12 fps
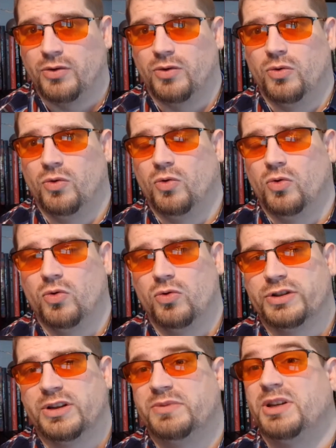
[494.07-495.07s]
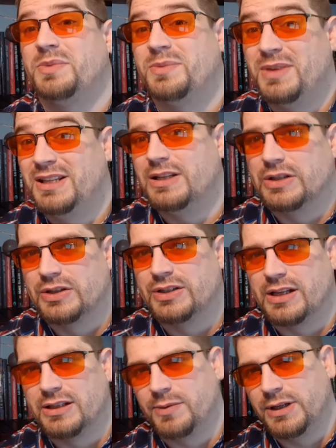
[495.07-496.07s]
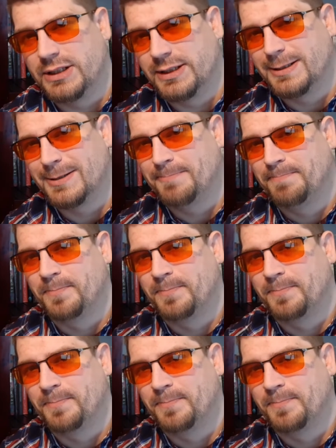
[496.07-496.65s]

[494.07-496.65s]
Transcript: or sometimes metres and centimetres.